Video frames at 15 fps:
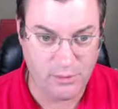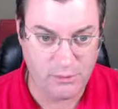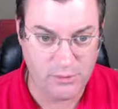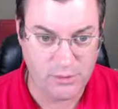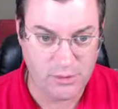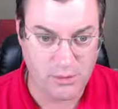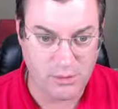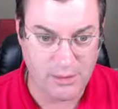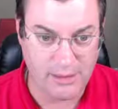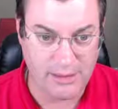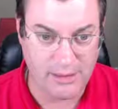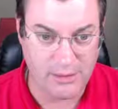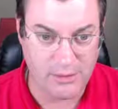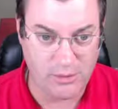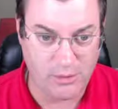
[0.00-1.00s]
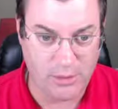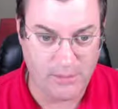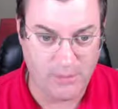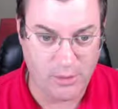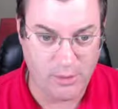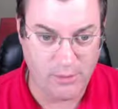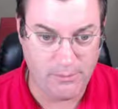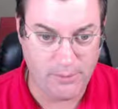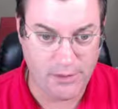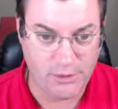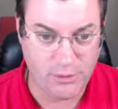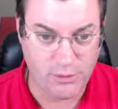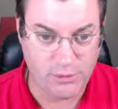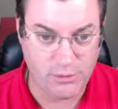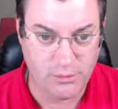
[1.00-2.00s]
so that I get in the right part of the
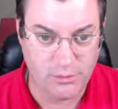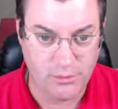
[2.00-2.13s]
measure.